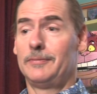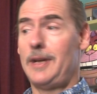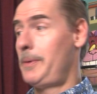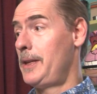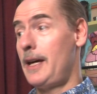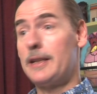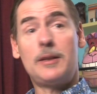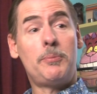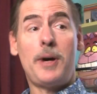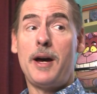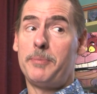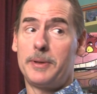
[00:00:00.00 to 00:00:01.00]
I mean, that's a
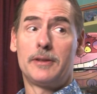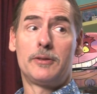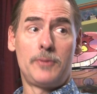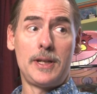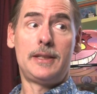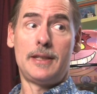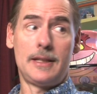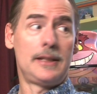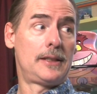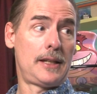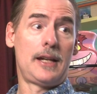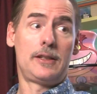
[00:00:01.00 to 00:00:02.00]
popular reason
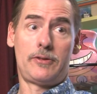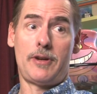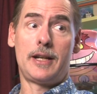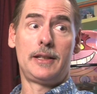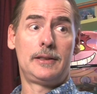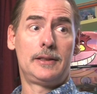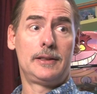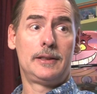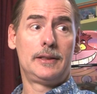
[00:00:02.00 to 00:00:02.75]
these days, right?